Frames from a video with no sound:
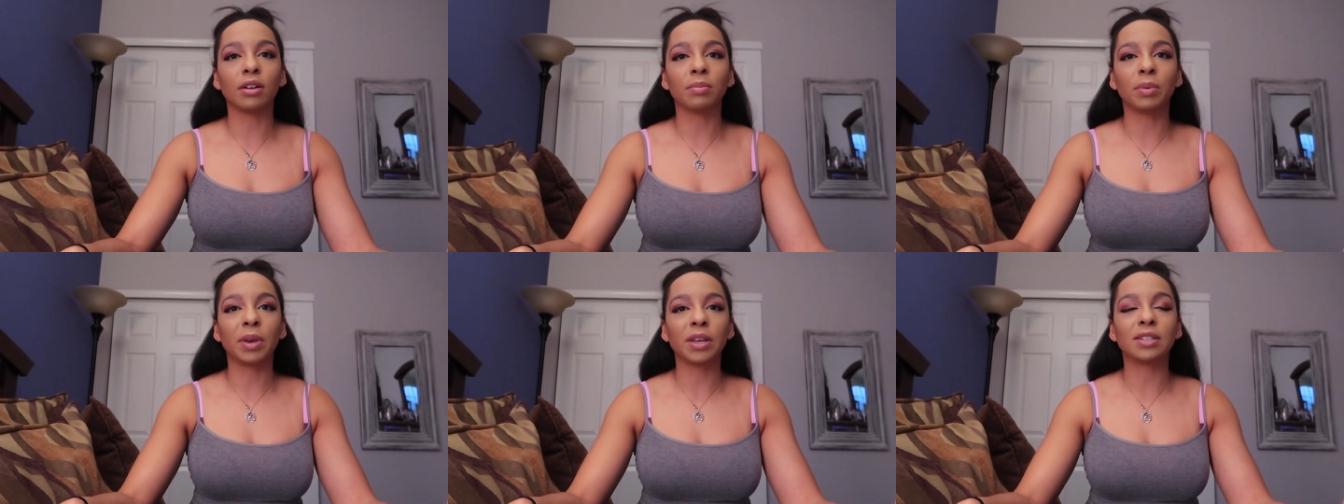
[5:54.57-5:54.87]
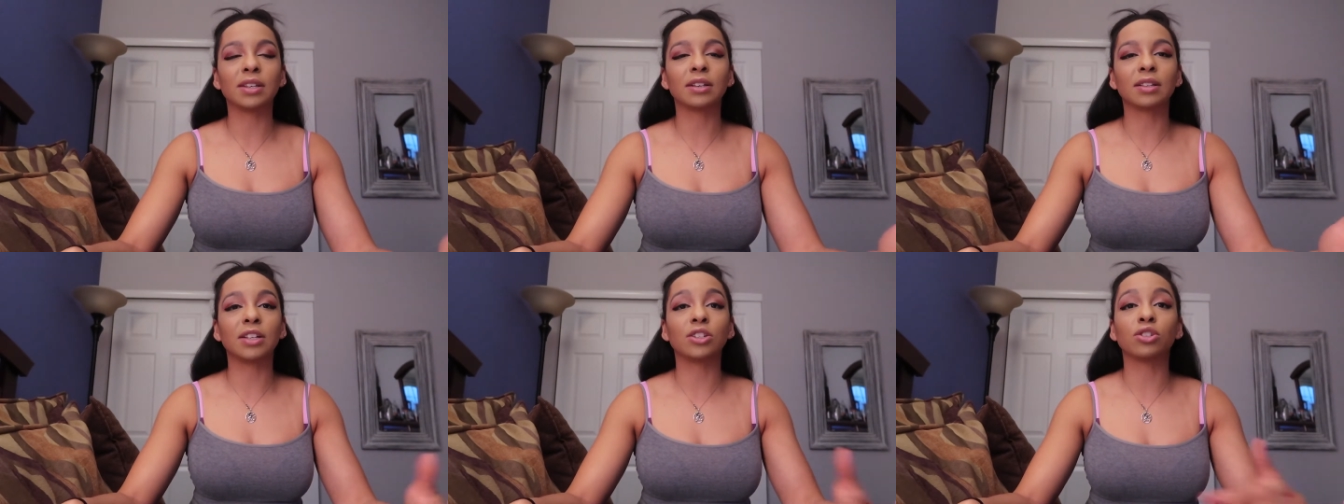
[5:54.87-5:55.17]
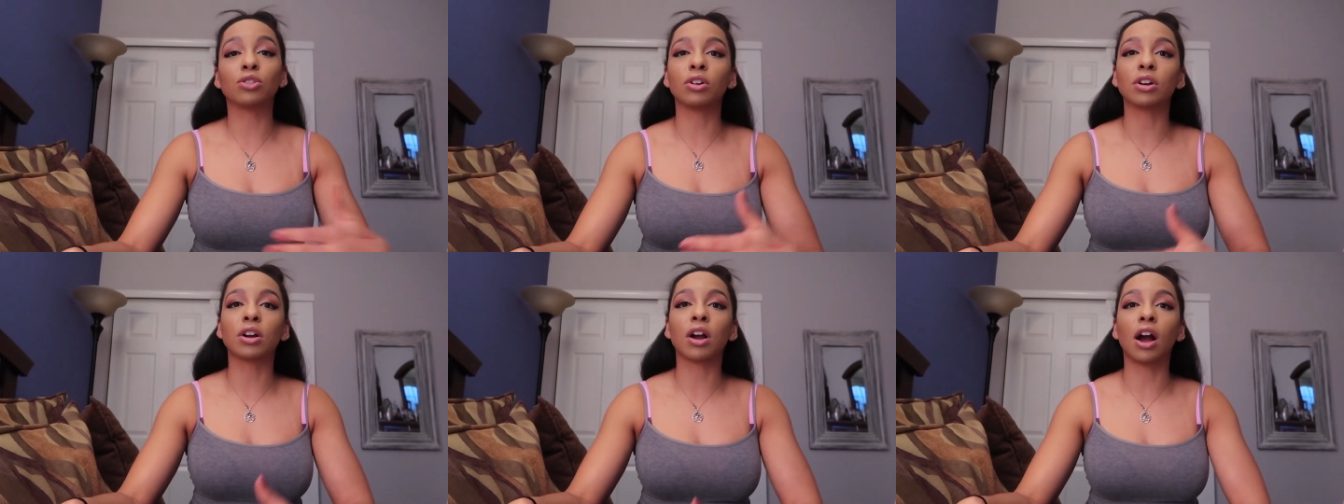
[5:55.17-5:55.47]
basically
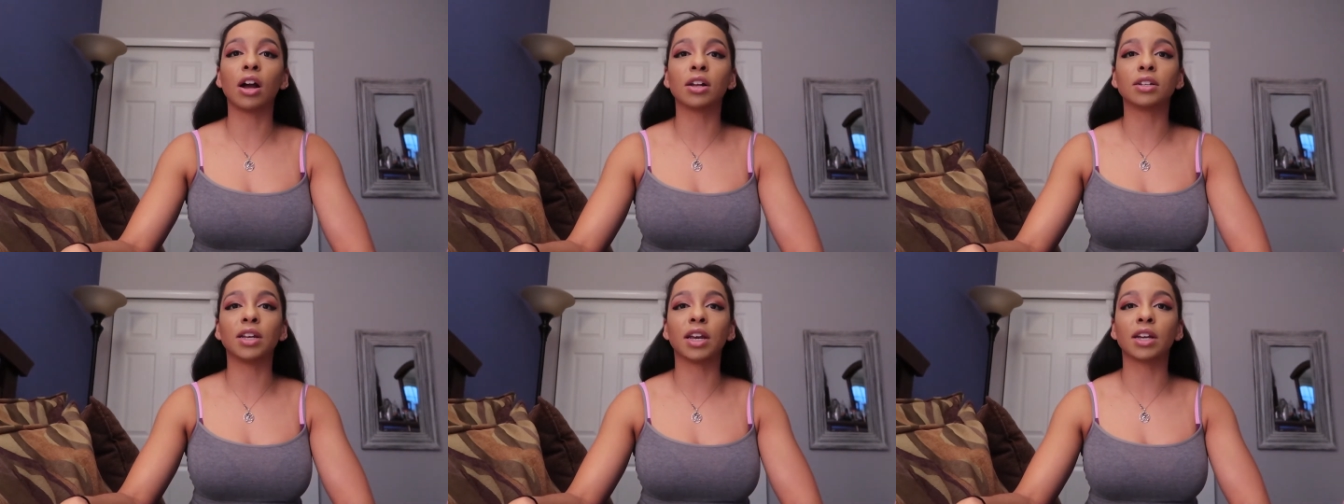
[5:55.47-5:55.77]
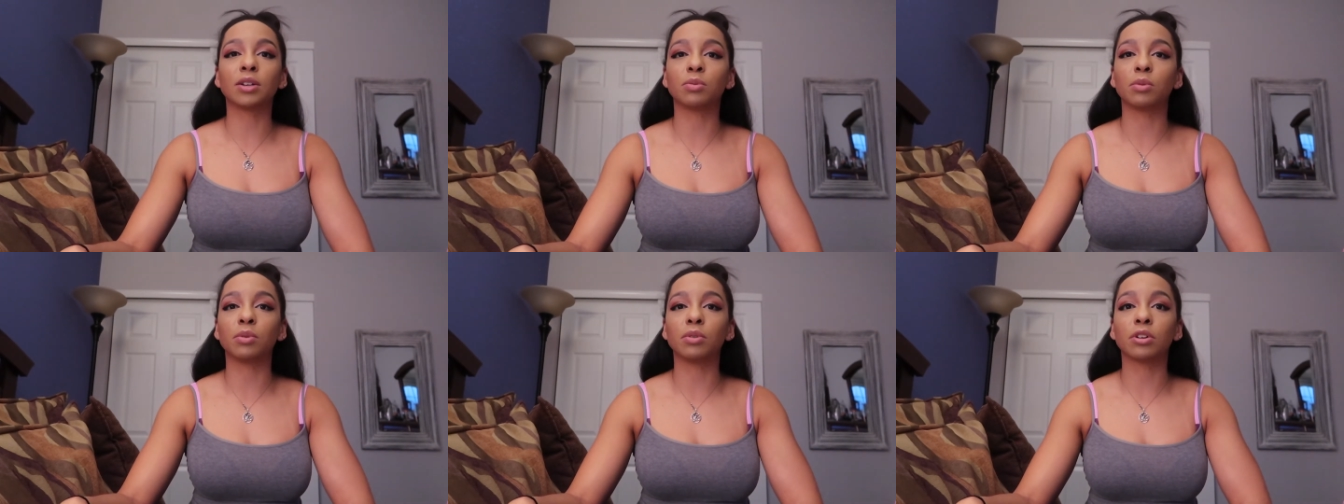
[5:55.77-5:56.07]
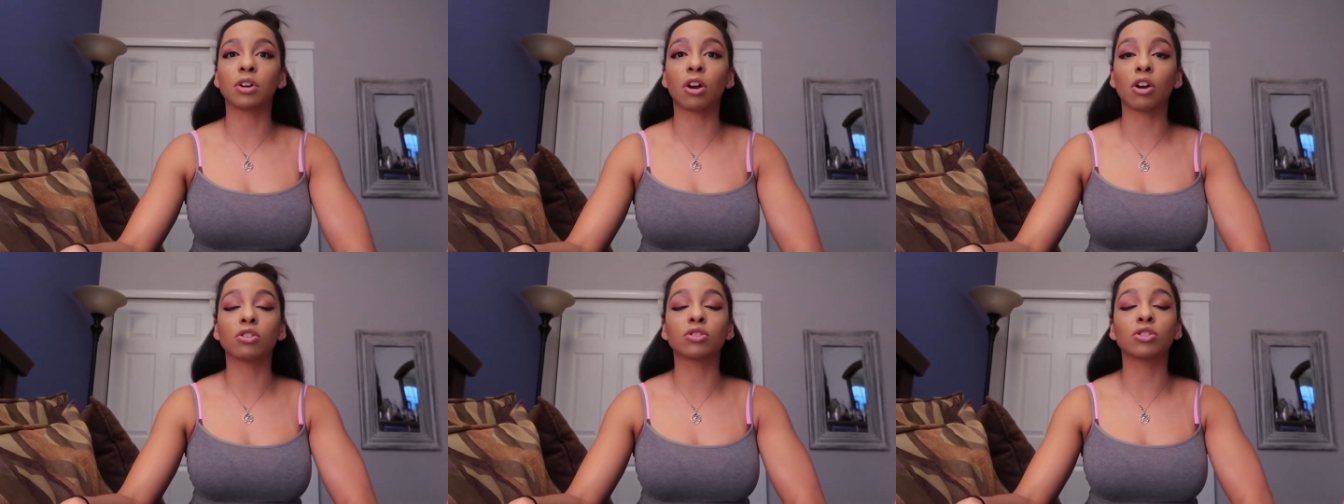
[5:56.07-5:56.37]
certain
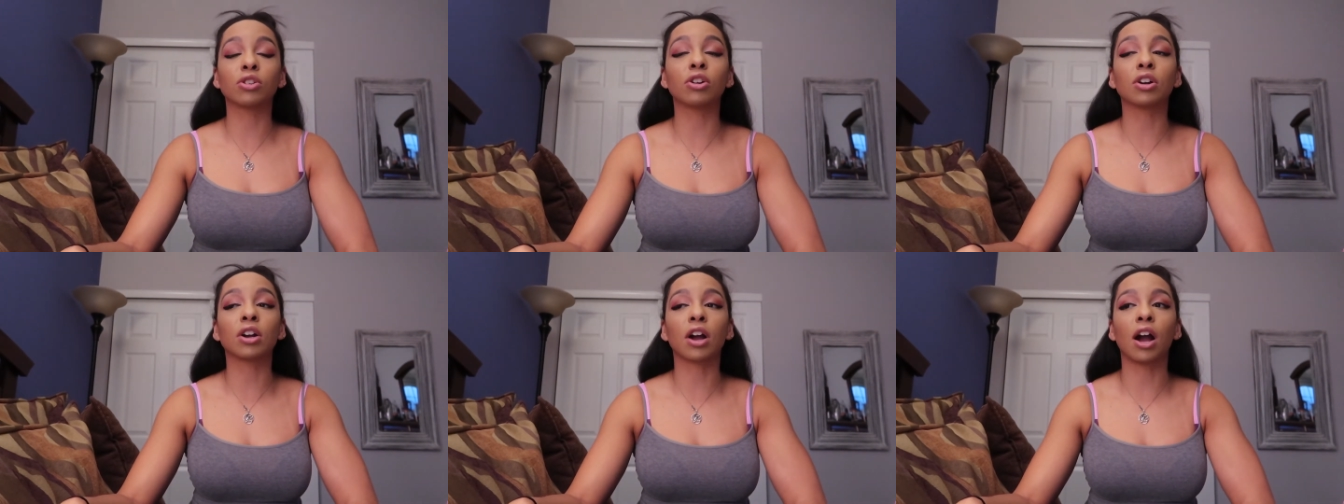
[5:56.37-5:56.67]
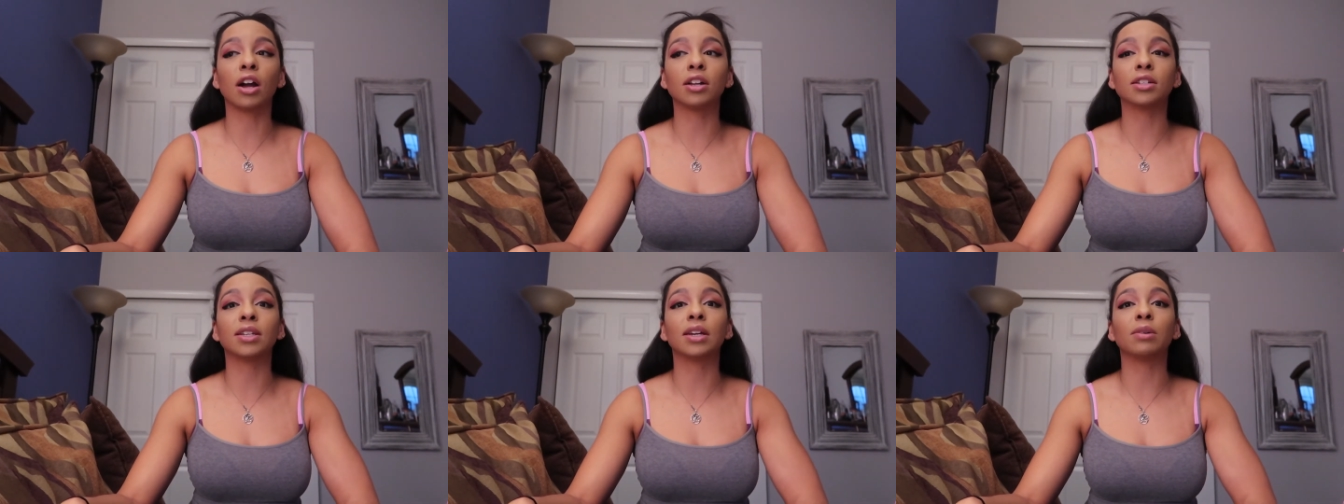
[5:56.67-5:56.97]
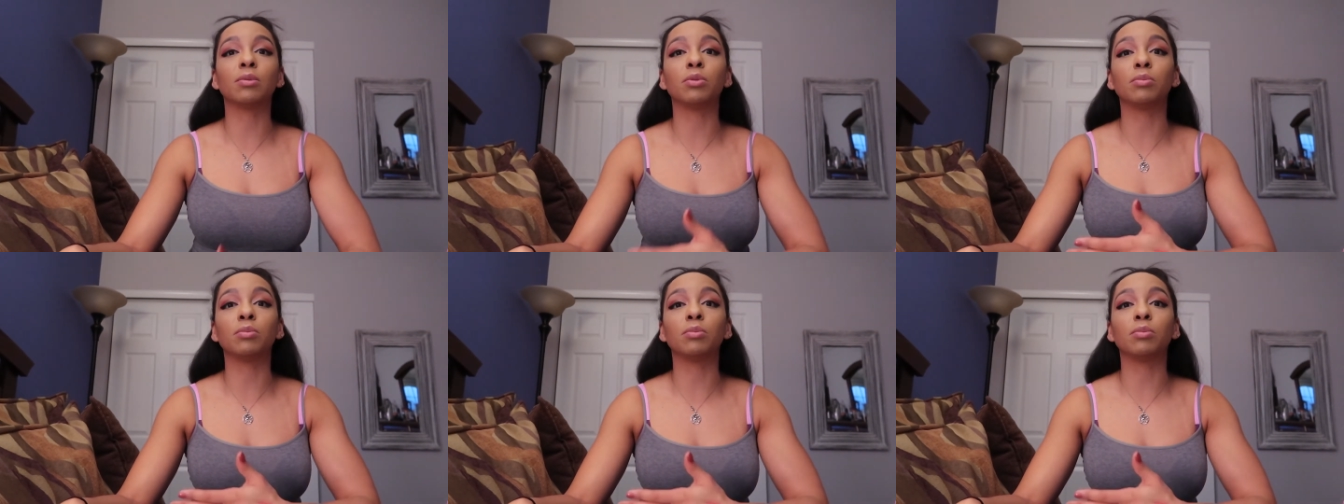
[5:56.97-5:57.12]
content